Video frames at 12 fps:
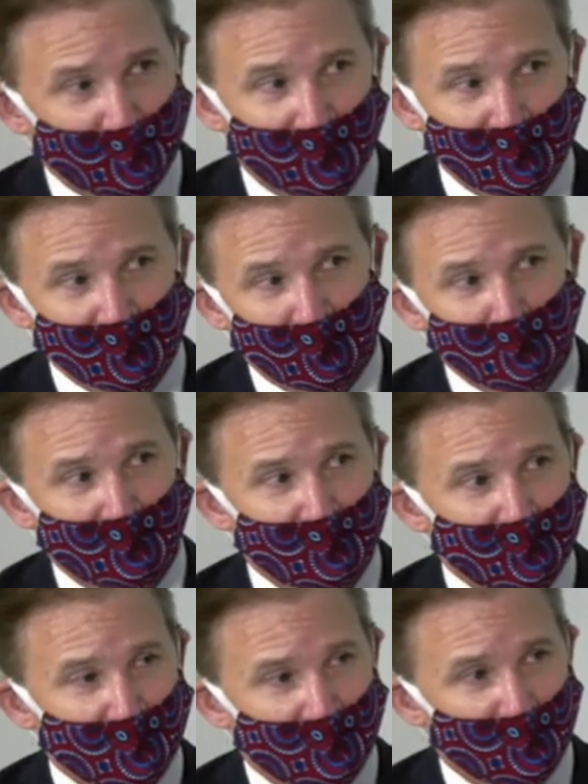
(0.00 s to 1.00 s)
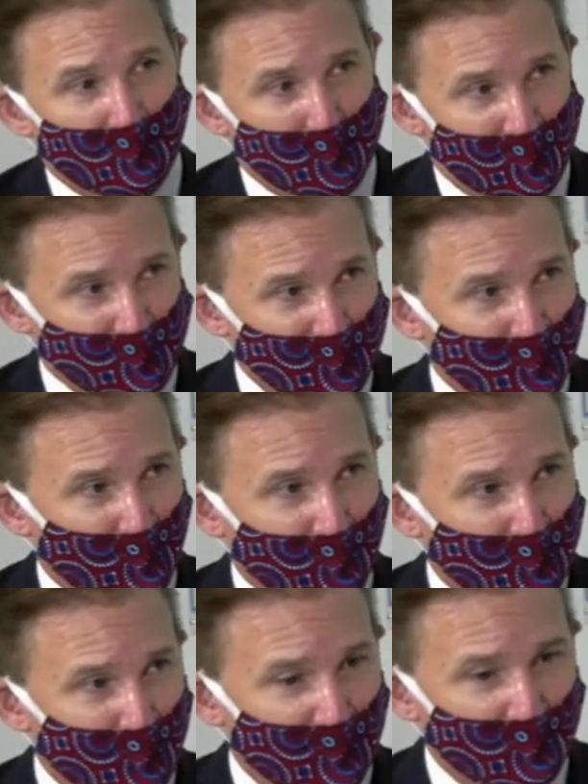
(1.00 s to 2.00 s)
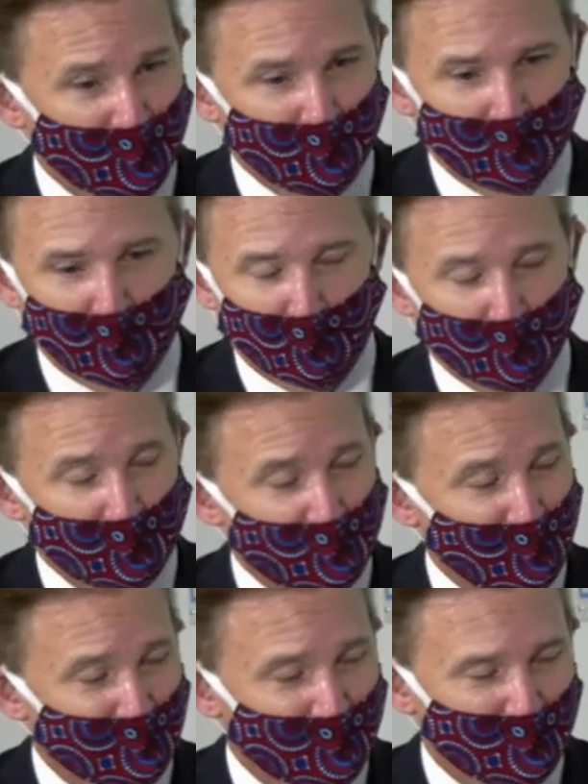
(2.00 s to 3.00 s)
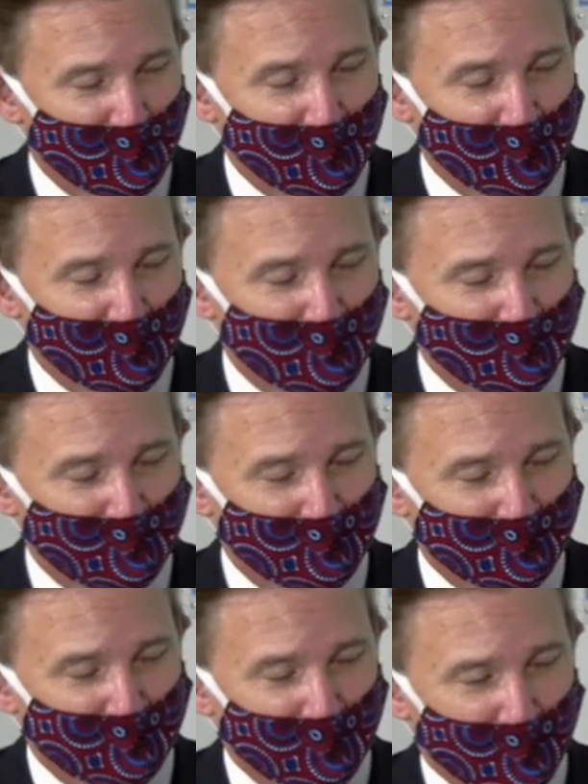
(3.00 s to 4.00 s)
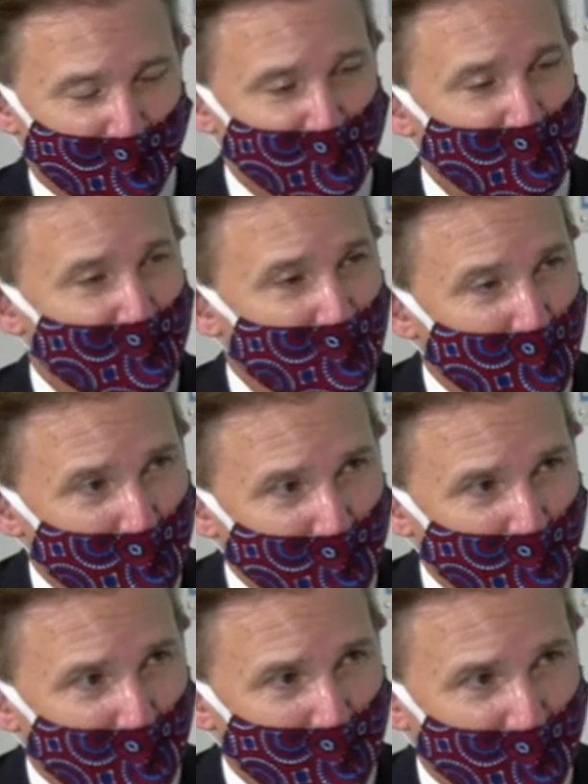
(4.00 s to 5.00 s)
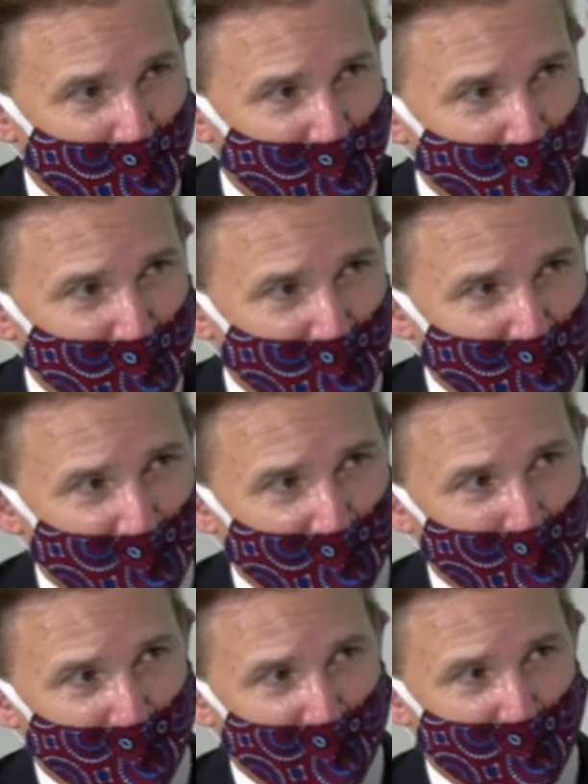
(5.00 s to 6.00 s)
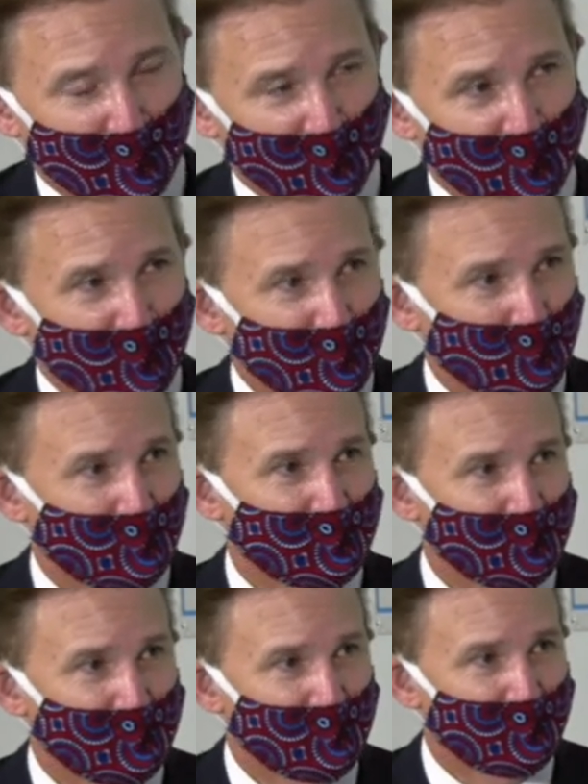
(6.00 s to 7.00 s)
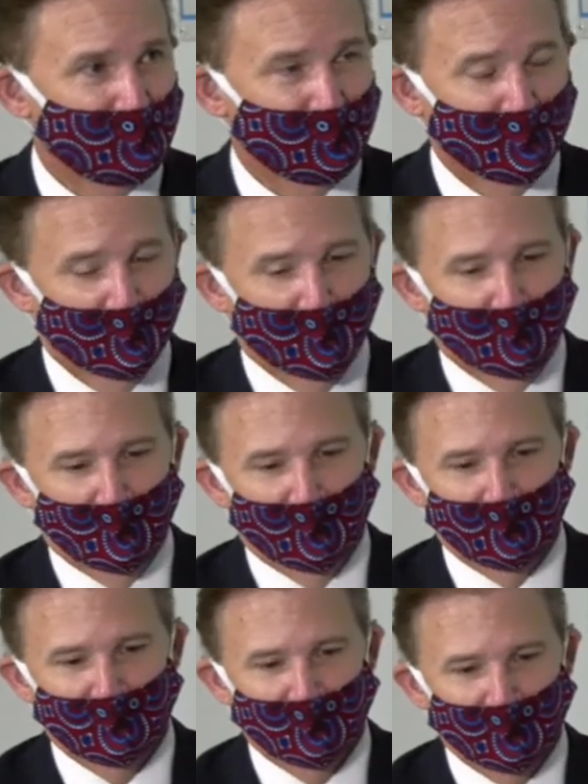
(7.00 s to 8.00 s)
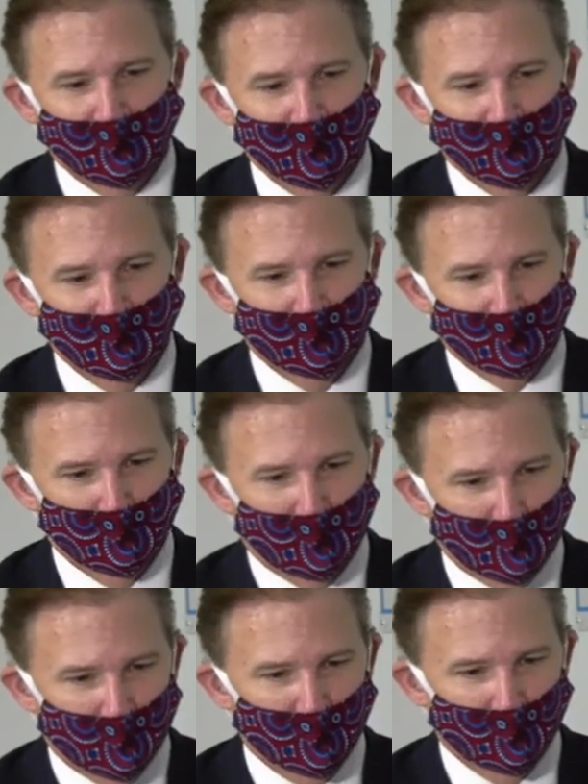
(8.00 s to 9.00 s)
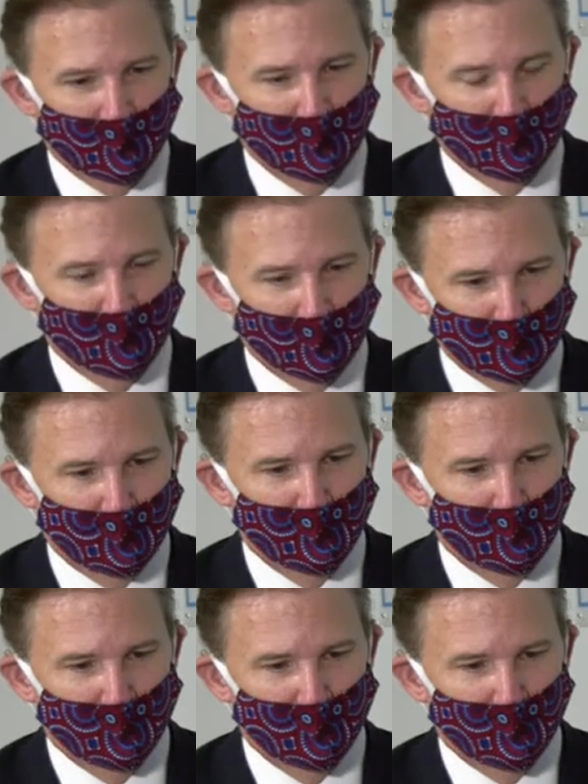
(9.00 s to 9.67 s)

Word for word: signs up that say no mask, no entry, don't seem to be asking people to put masks on. when I go into those businesses, um, people are, most